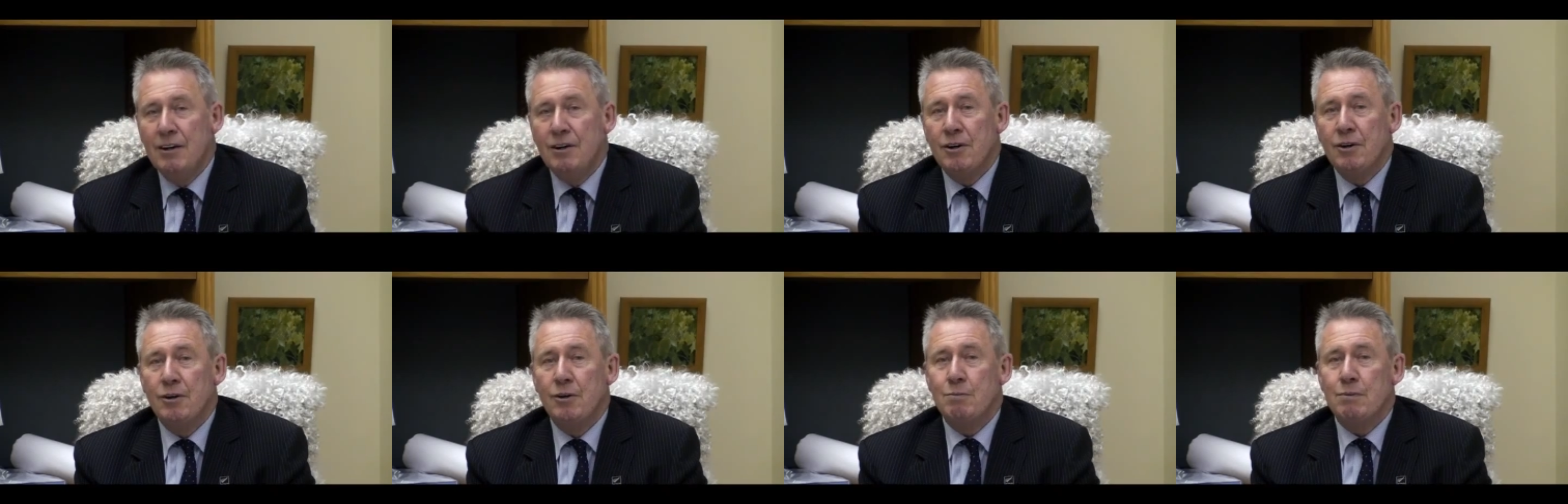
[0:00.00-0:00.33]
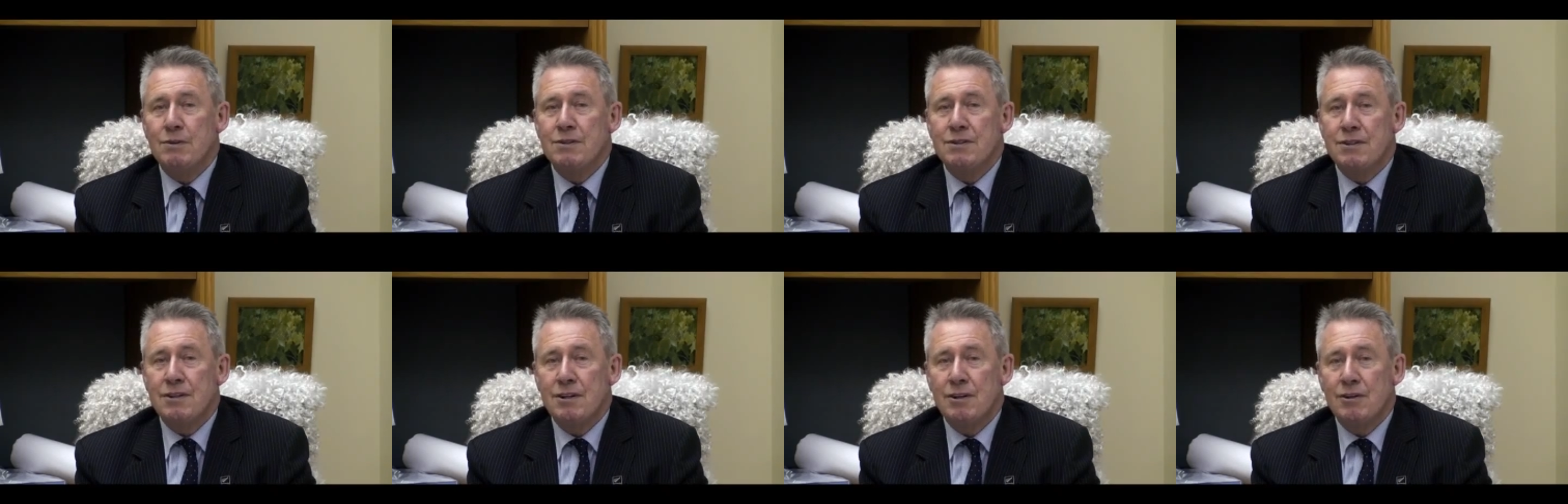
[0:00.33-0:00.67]
who
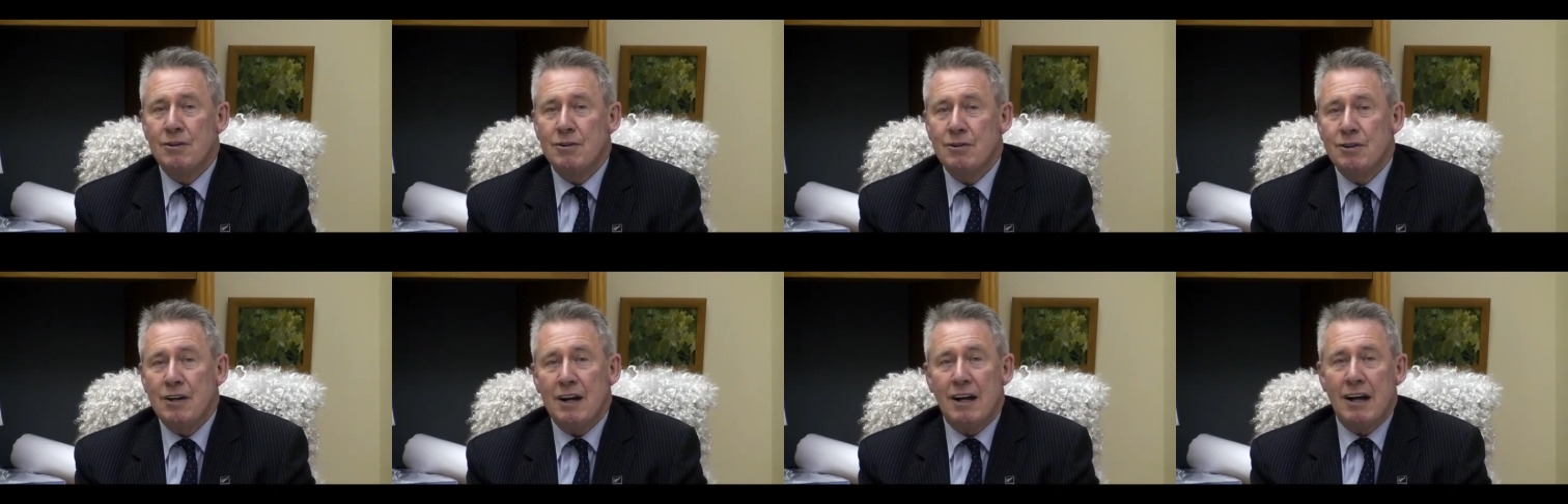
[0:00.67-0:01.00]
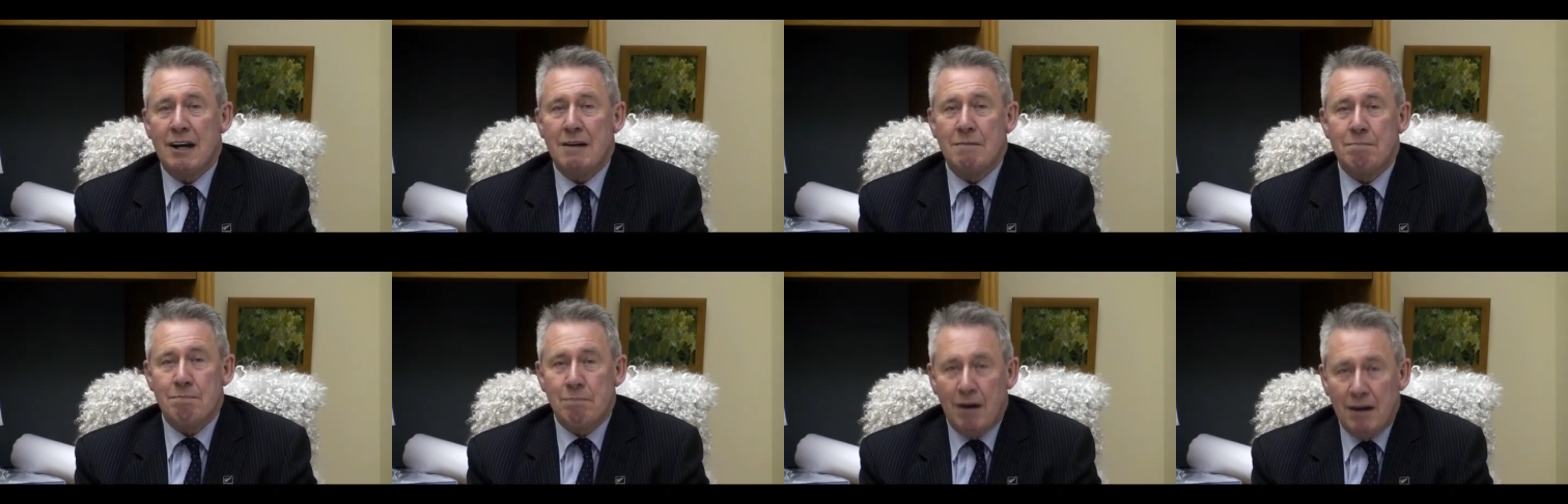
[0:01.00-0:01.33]
pursued
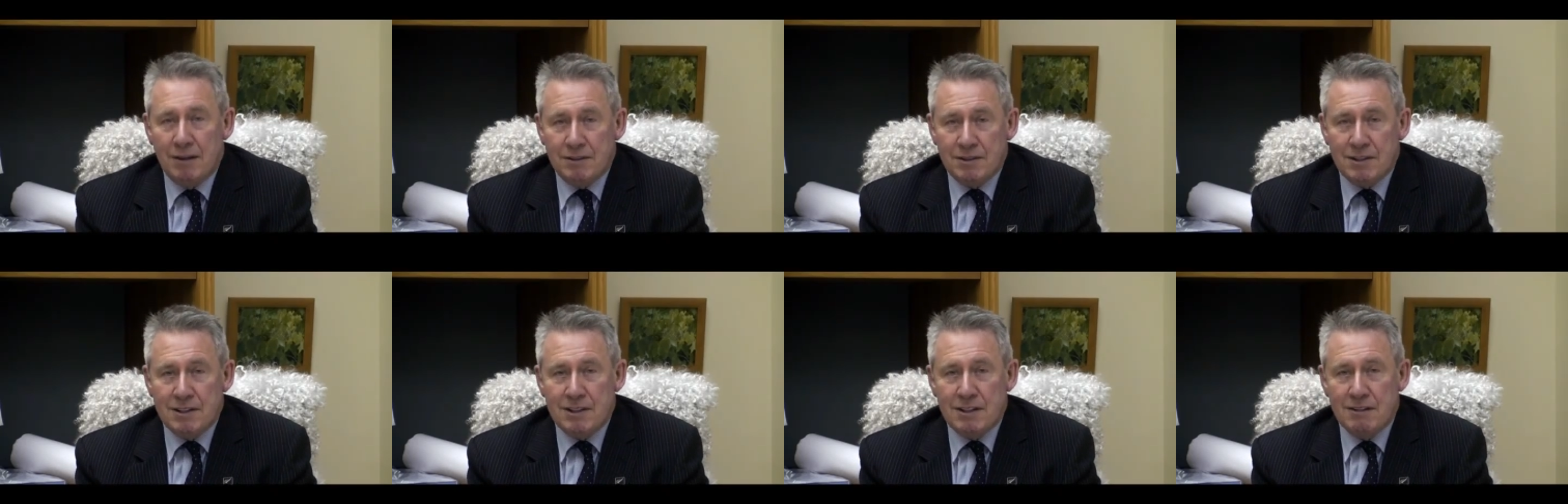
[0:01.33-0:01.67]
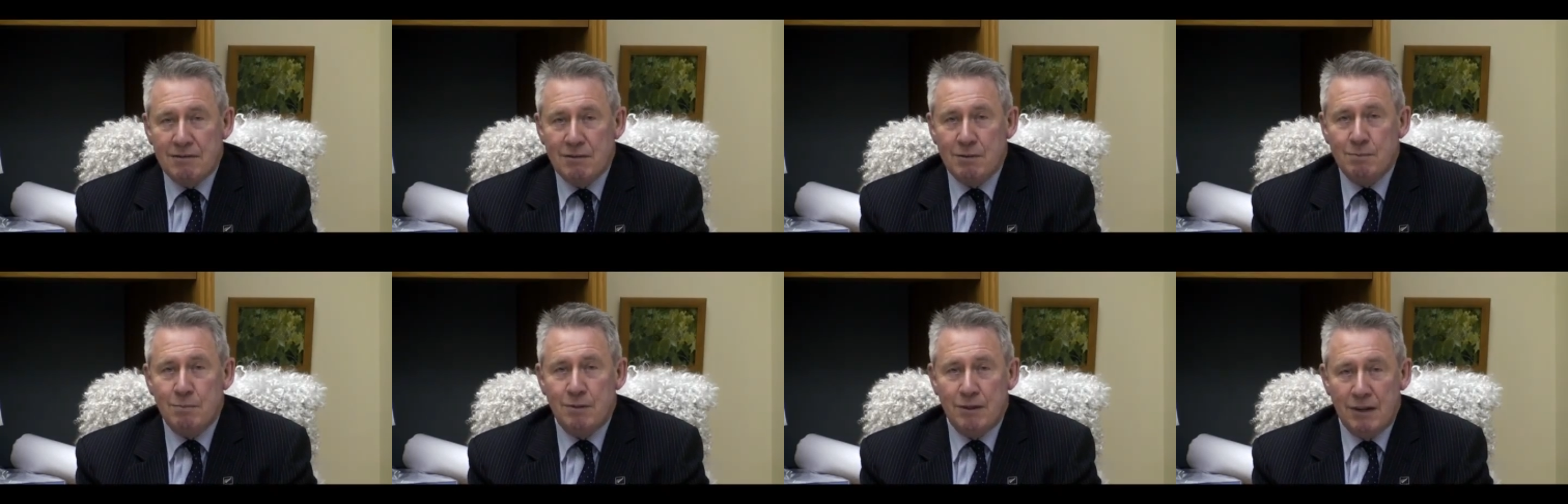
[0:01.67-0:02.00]
a
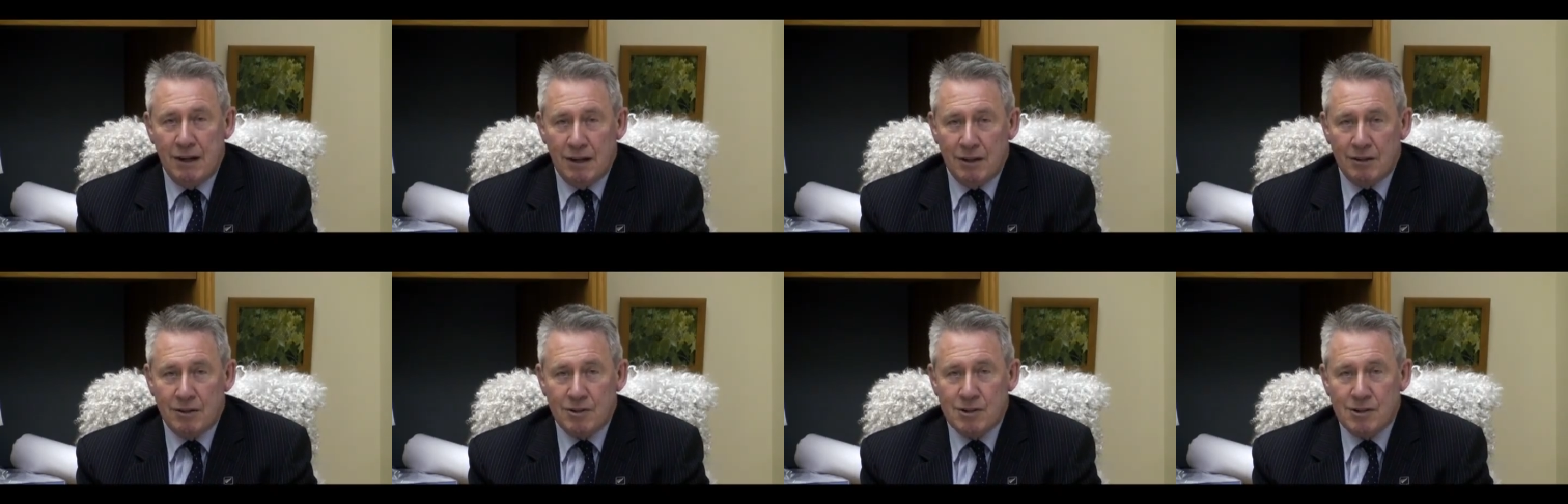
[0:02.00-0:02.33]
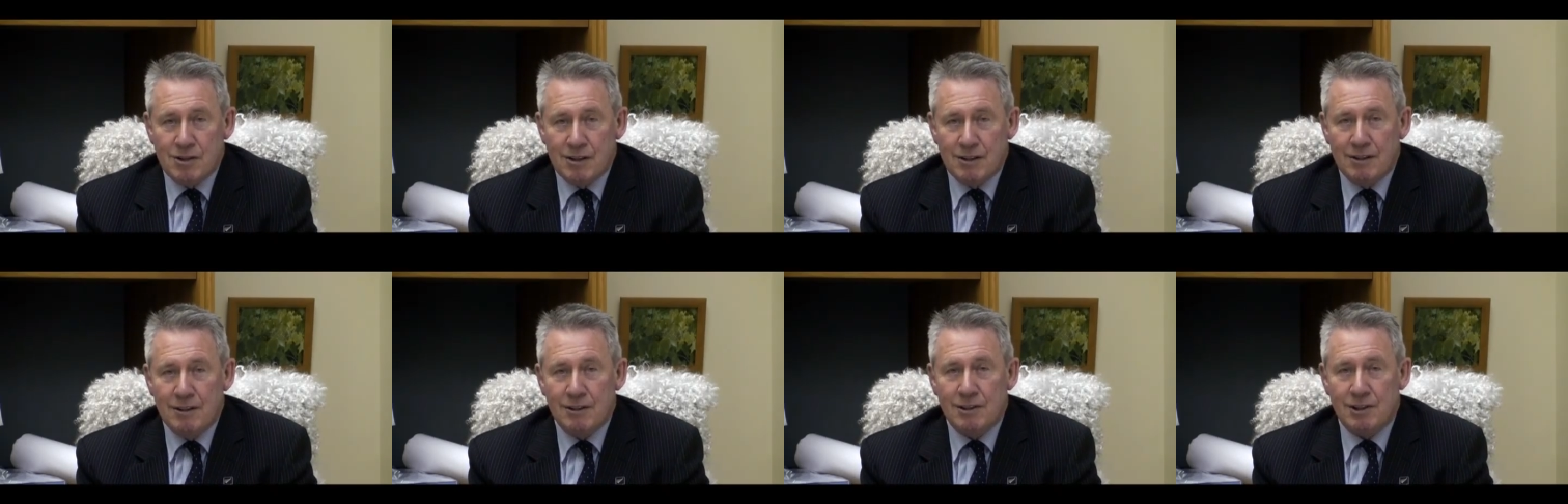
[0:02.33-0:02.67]
positive
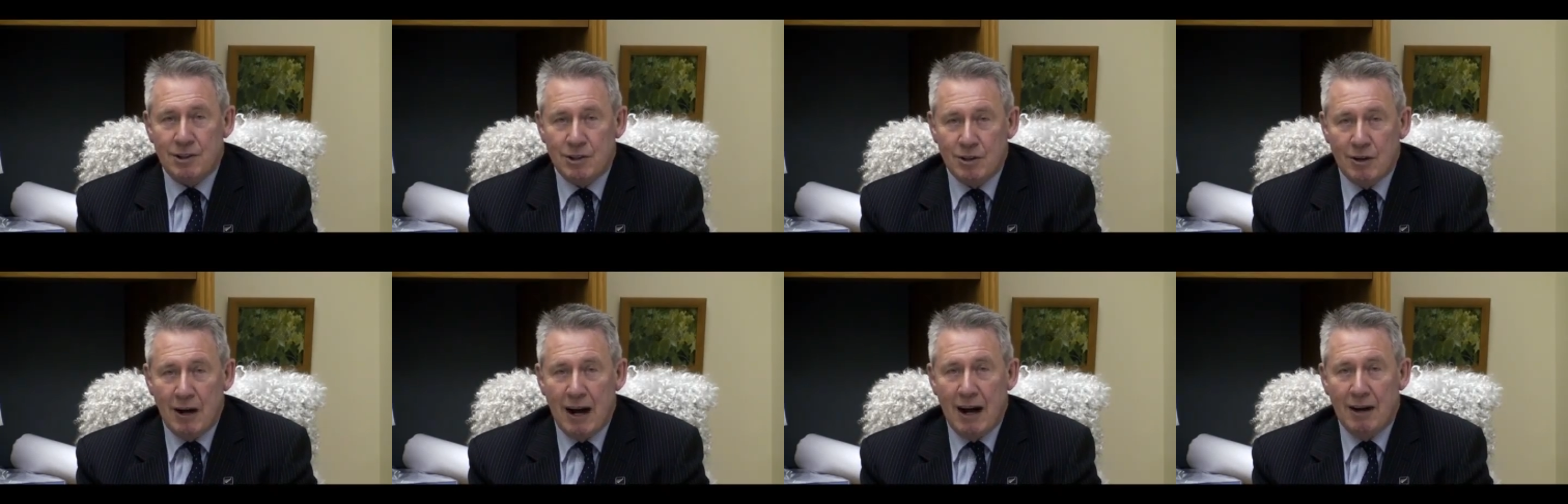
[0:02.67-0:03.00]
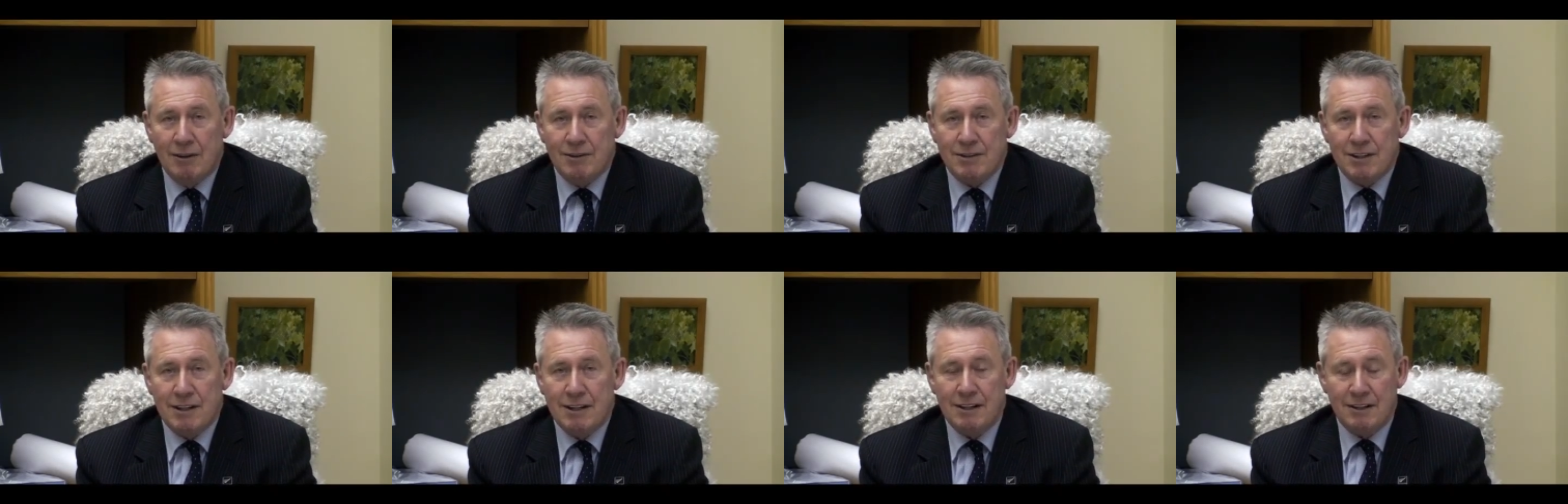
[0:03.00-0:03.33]
approach
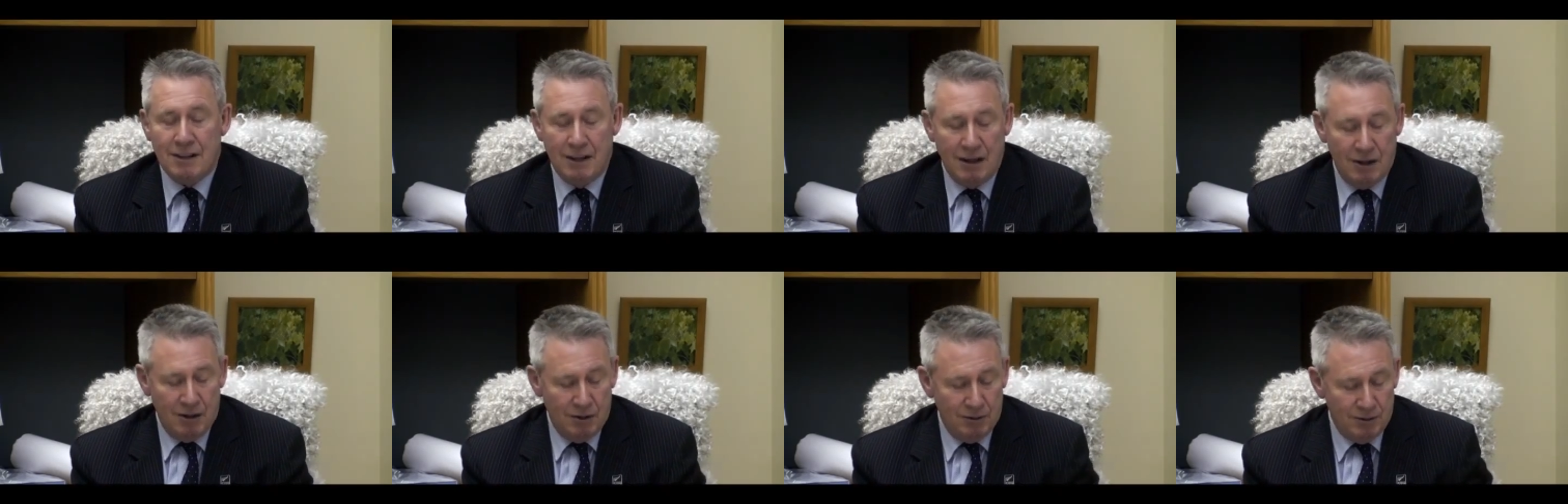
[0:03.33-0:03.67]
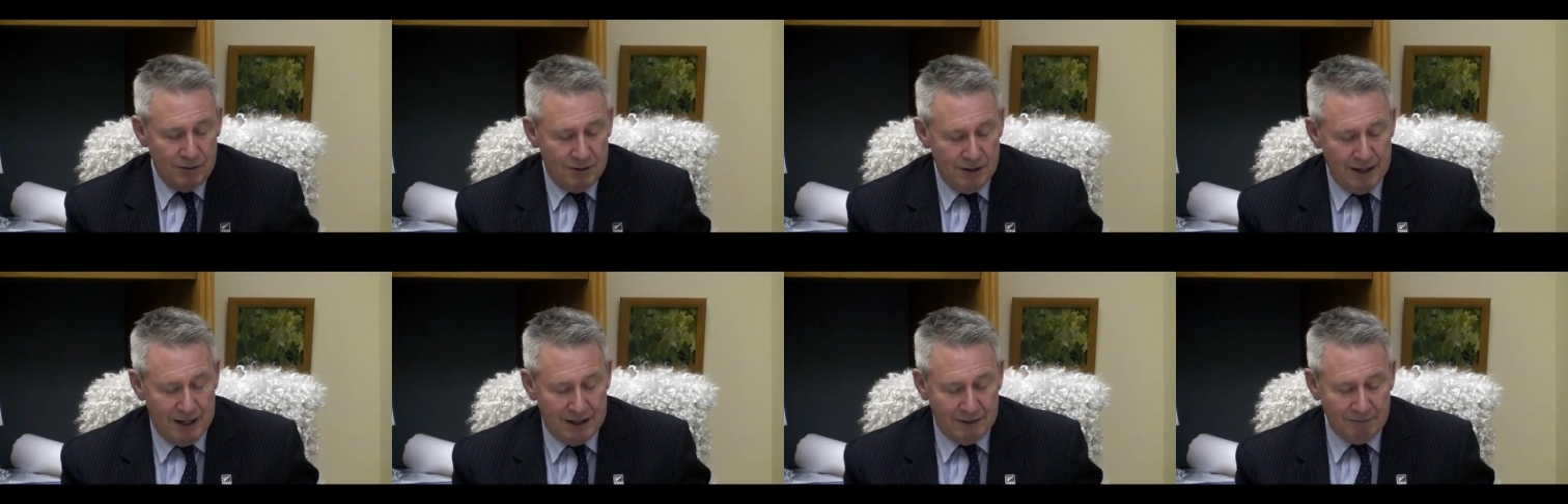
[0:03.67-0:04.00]
throughout the
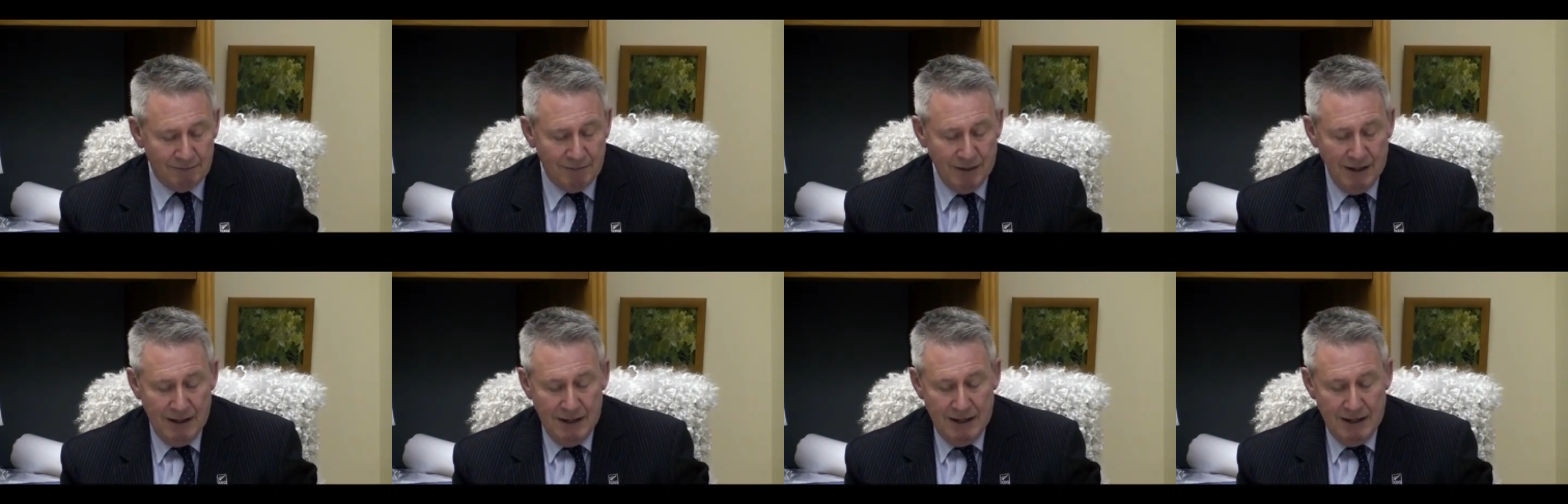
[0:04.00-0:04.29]
whole thing.